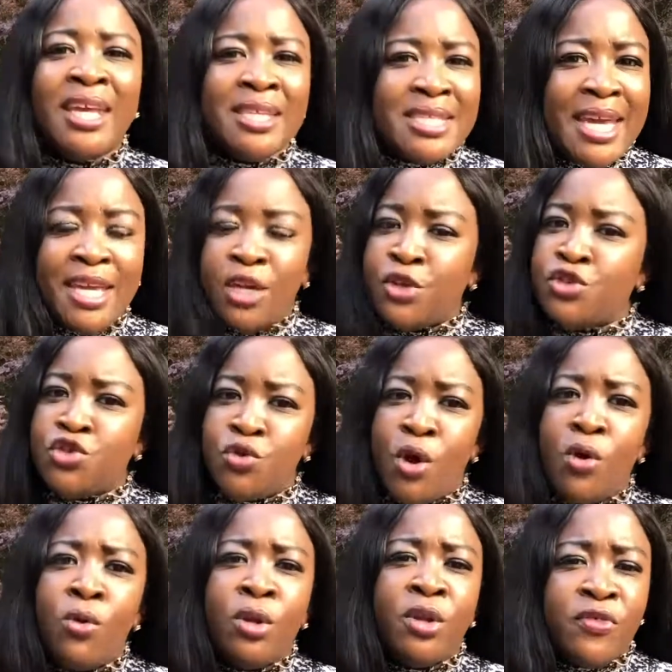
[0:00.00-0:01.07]
take
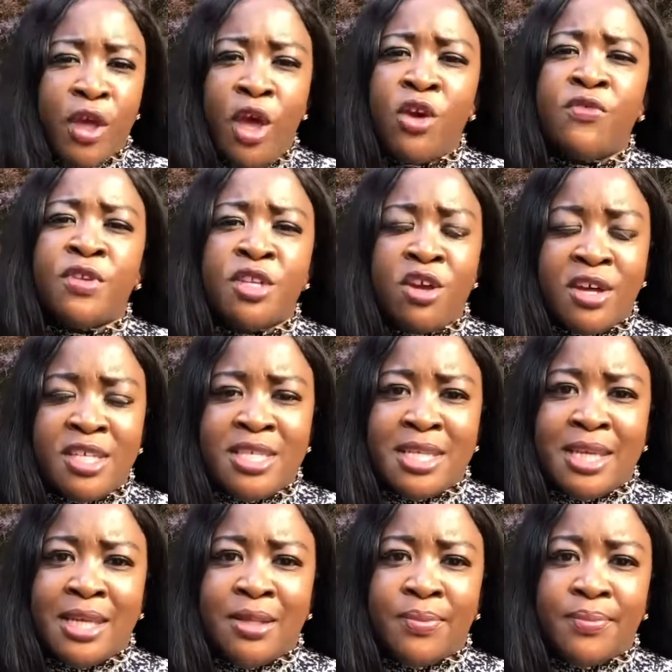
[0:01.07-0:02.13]
control of
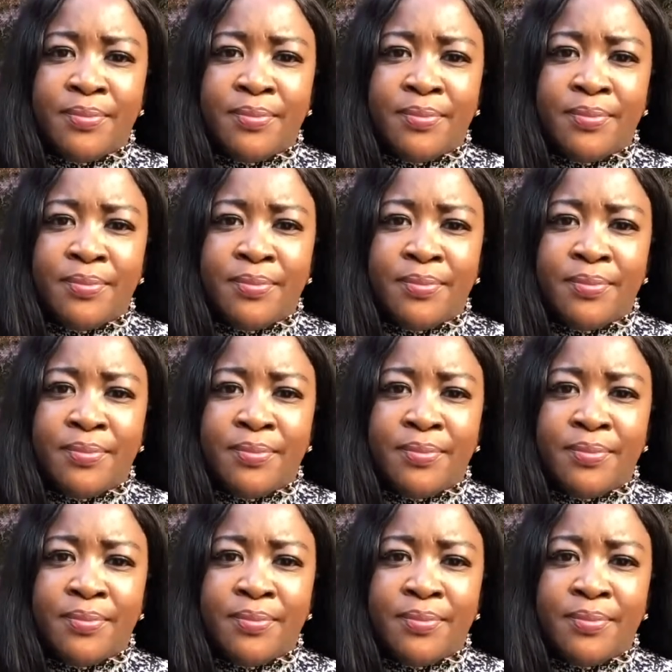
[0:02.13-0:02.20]
COVID-19.